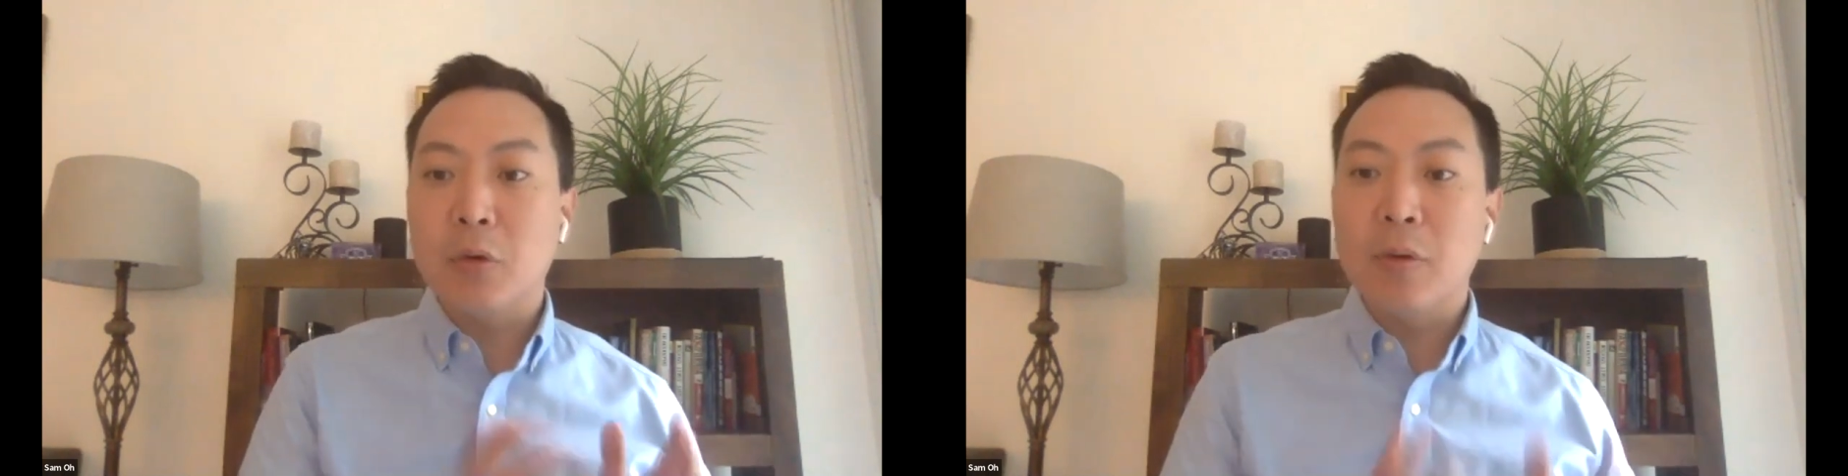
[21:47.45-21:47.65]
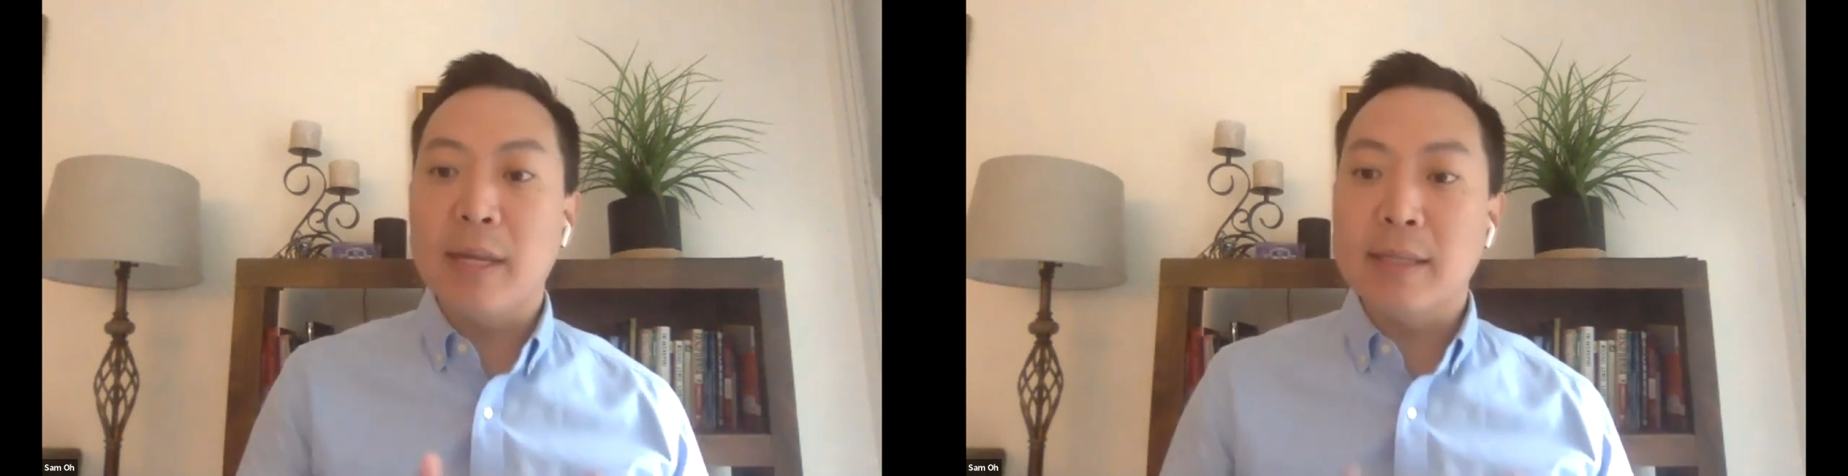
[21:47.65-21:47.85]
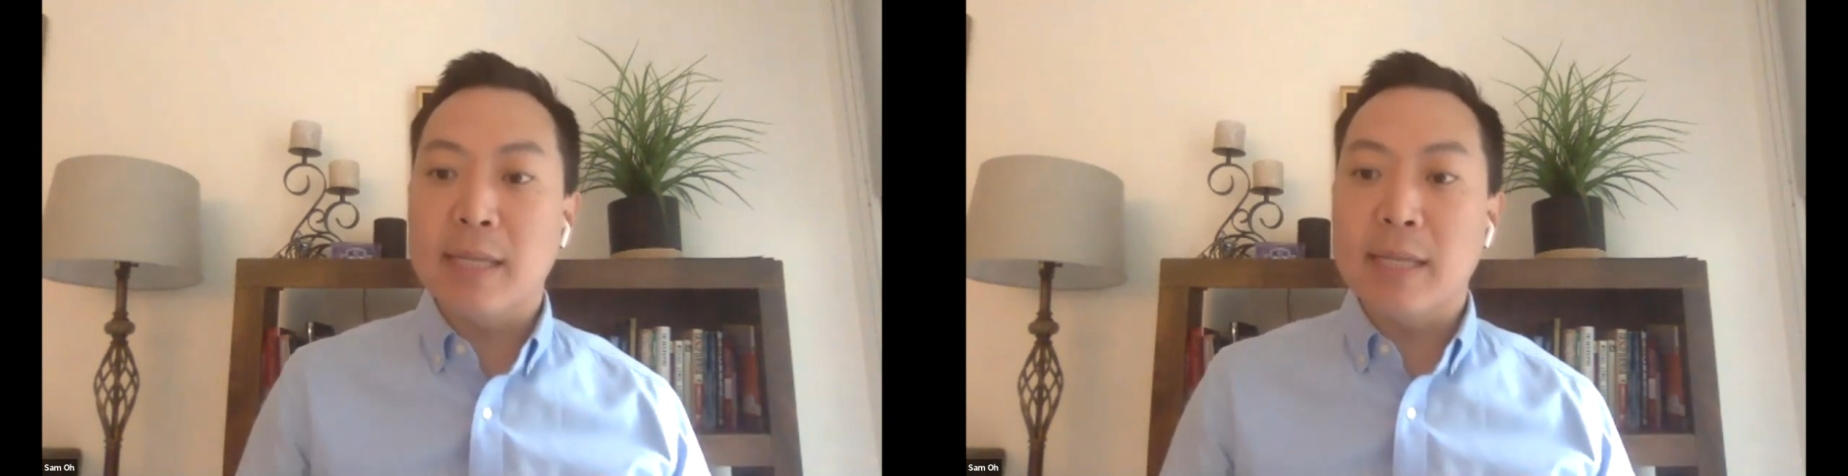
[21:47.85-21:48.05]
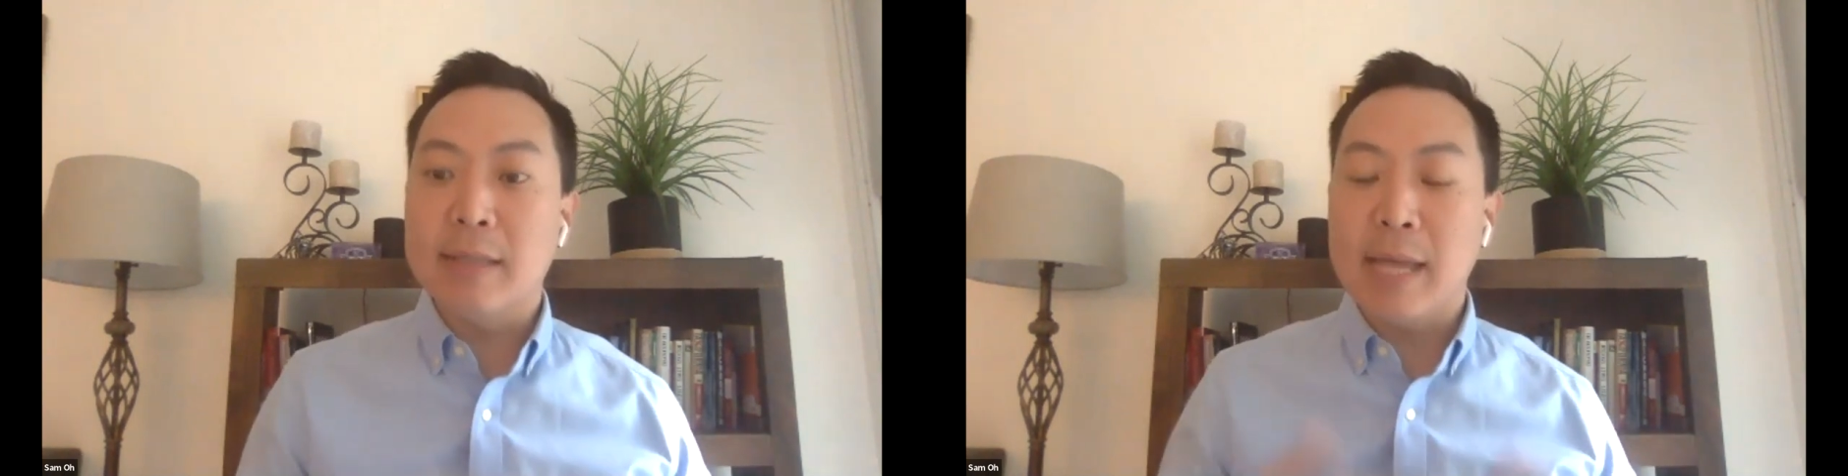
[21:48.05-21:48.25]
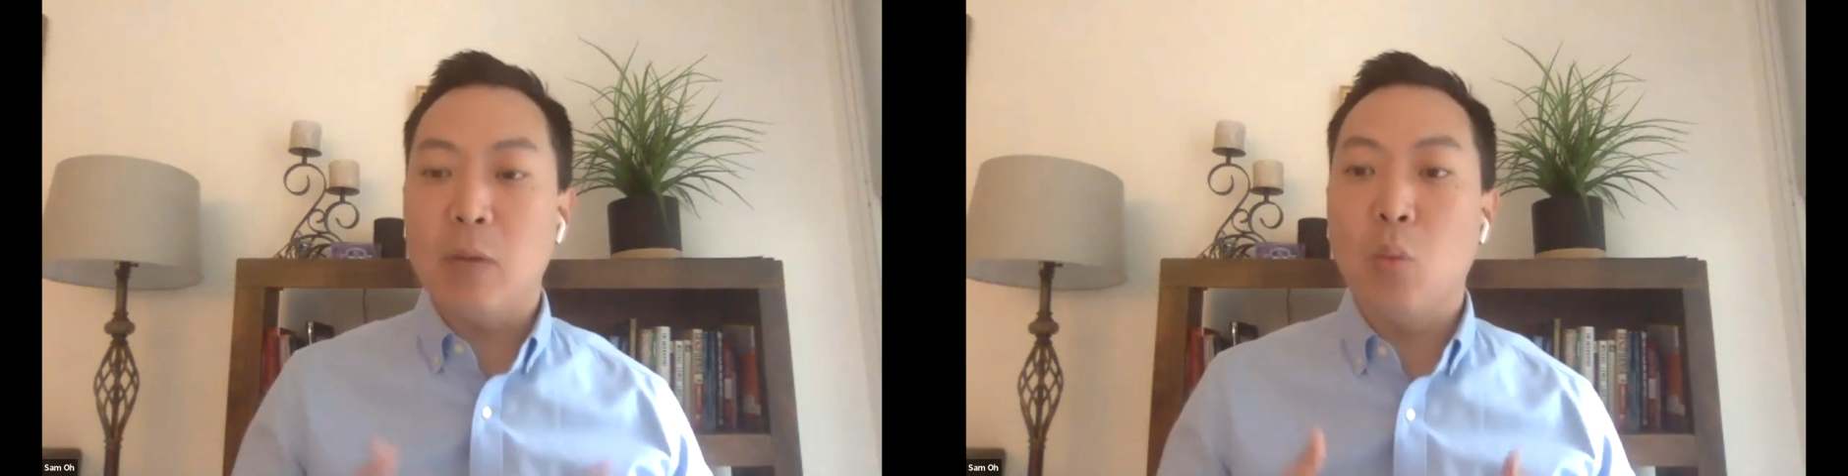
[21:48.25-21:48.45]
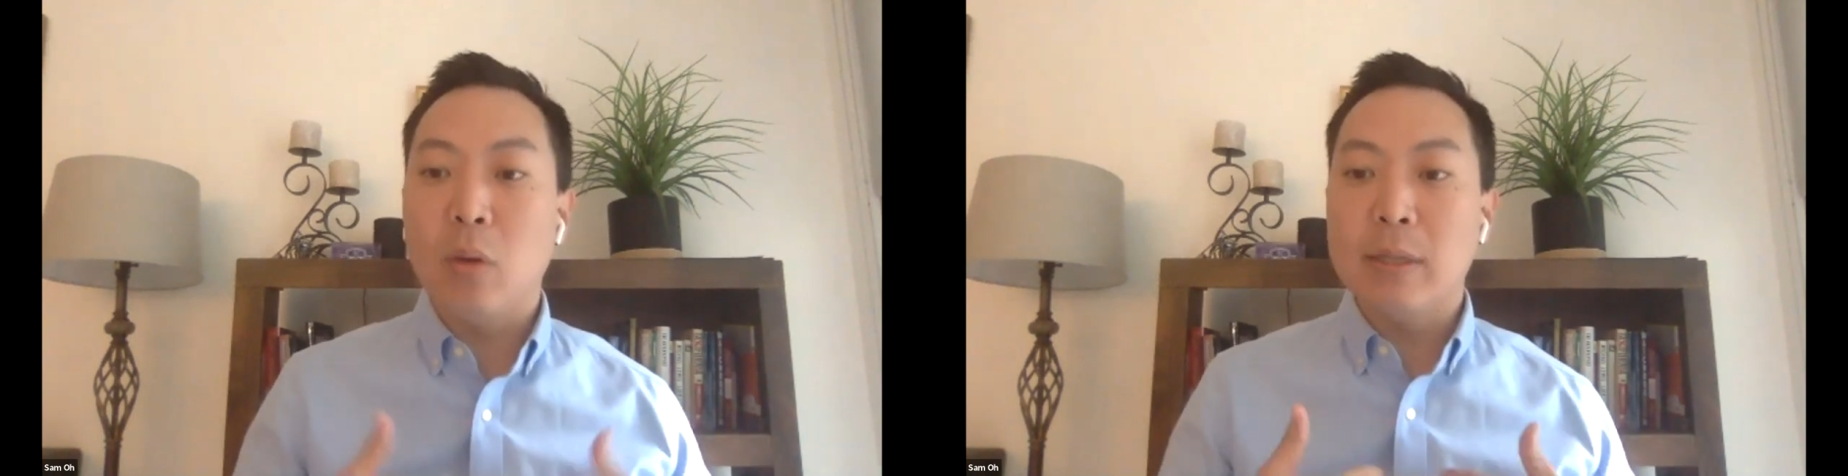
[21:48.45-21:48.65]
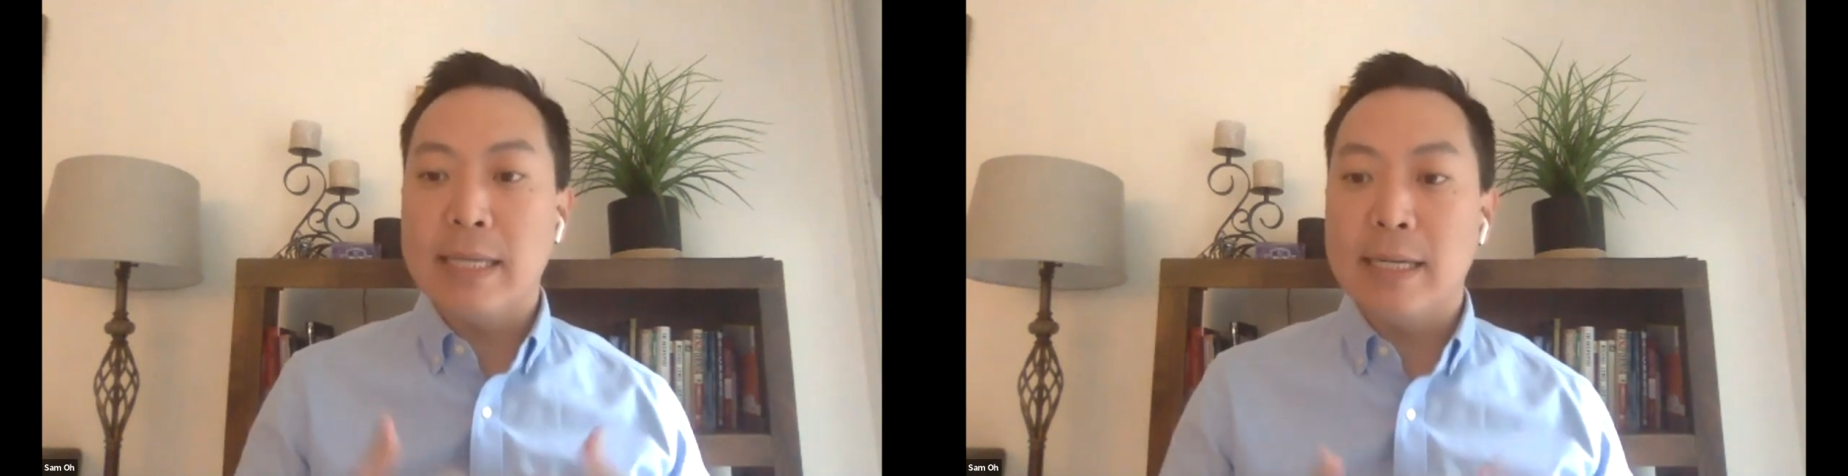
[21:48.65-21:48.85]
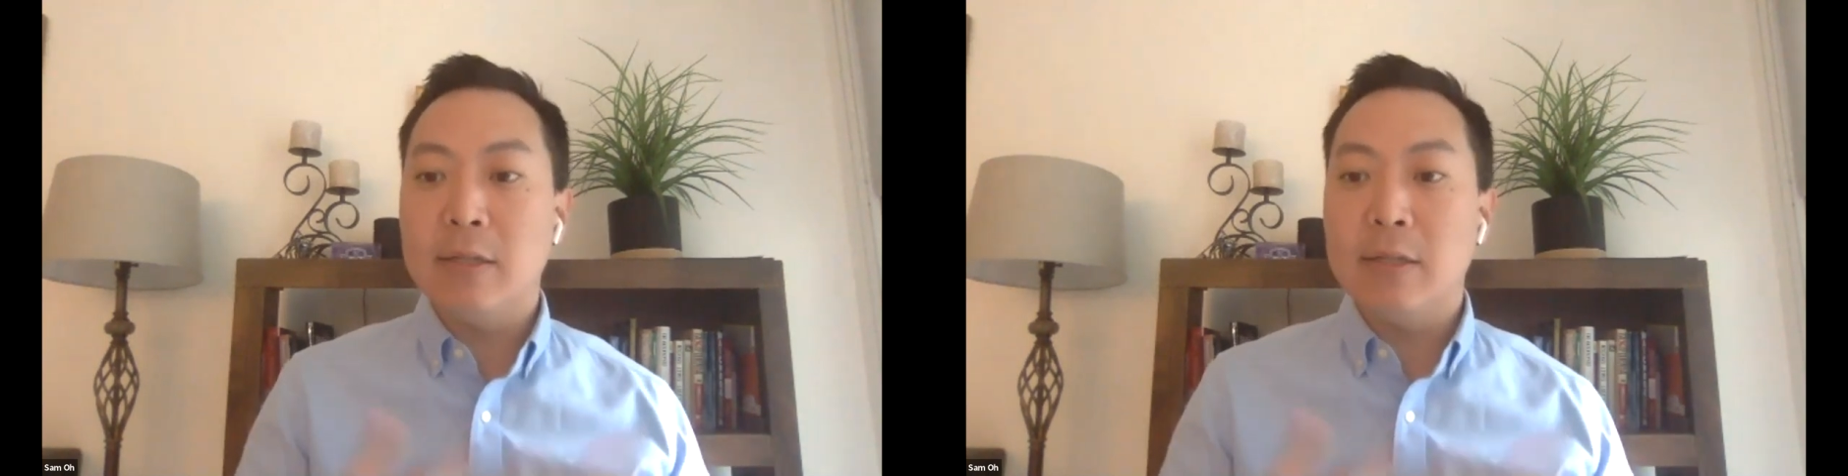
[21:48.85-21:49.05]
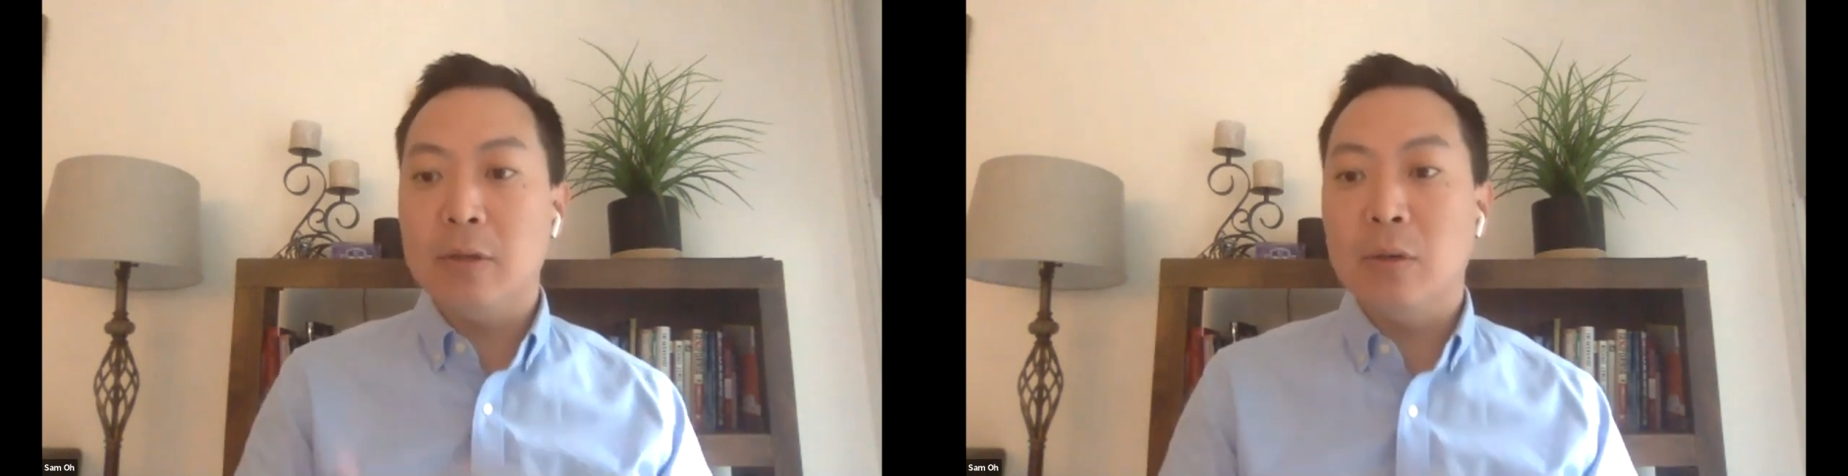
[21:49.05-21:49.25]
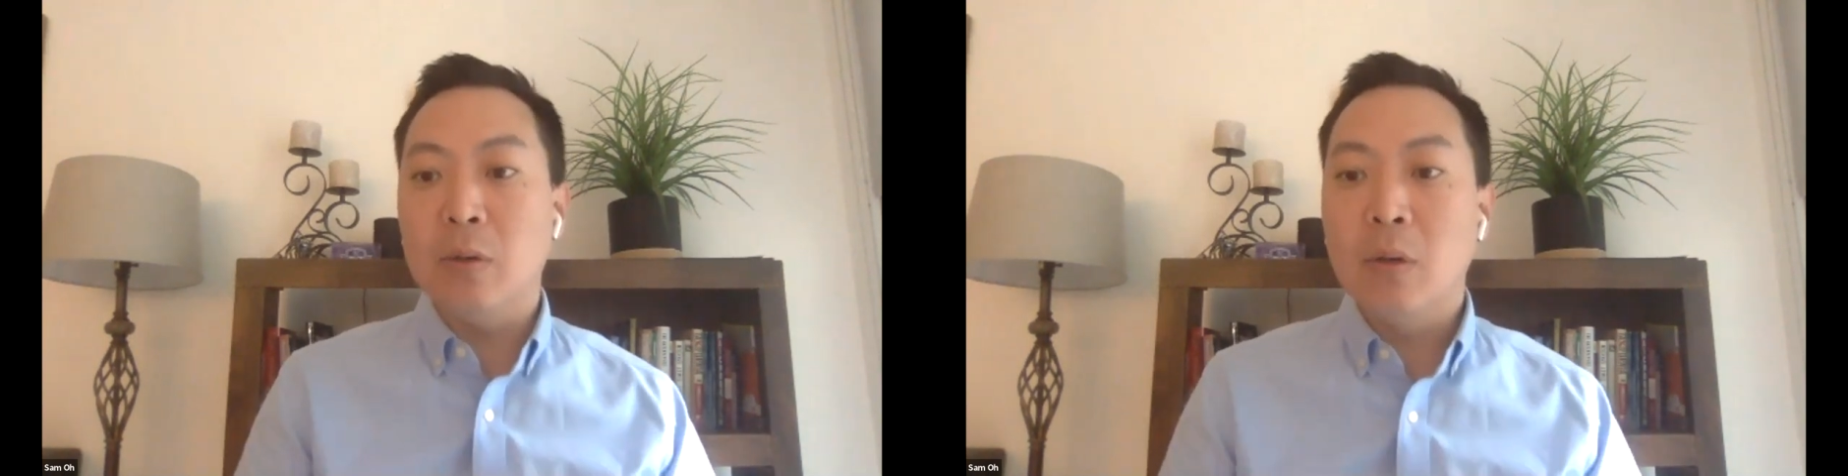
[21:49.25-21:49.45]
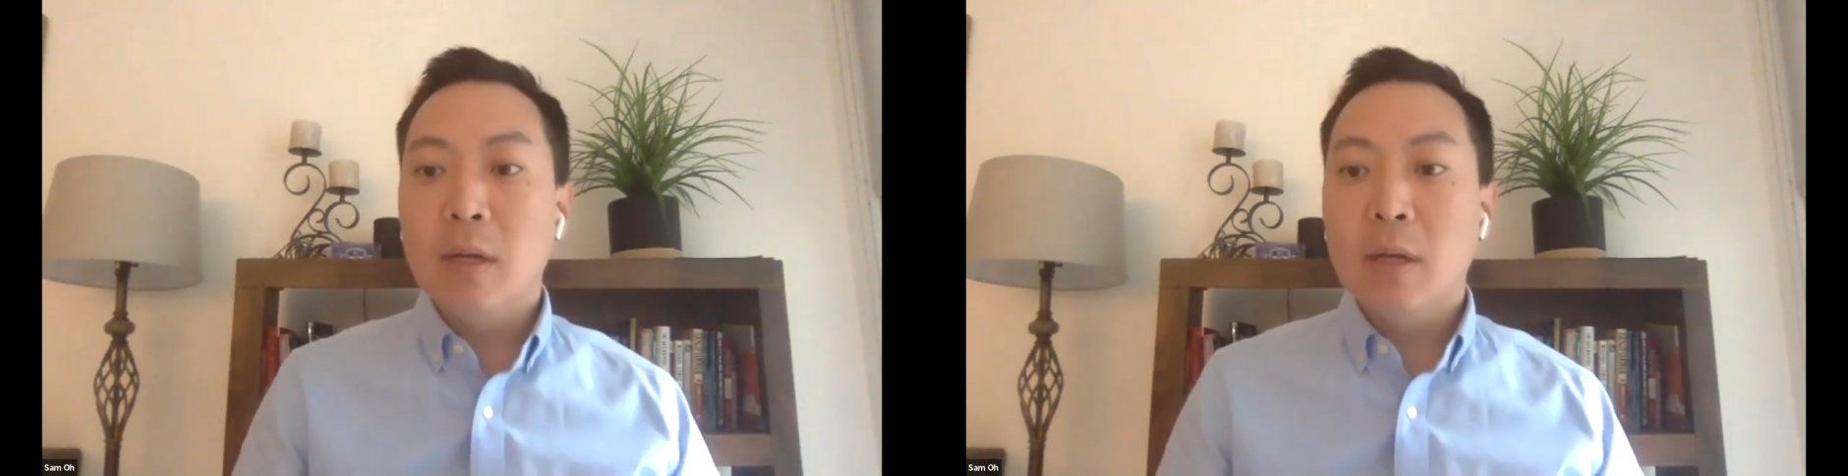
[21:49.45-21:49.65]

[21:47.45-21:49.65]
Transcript: certain things that they need to